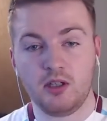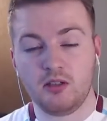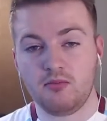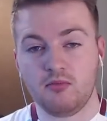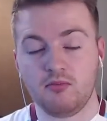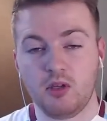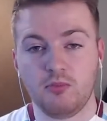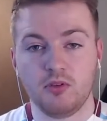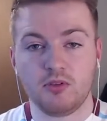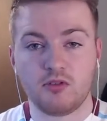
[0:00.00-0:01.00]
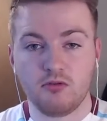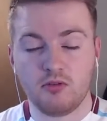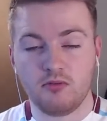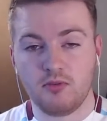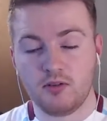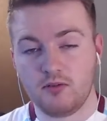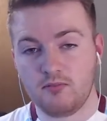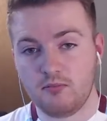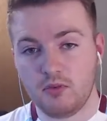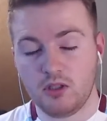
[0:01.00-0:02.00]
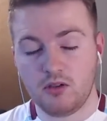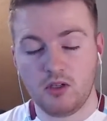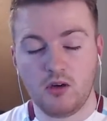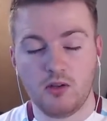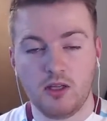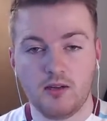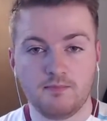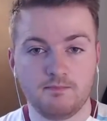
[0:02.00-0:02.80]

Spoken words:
they opened the score and a good goal at that.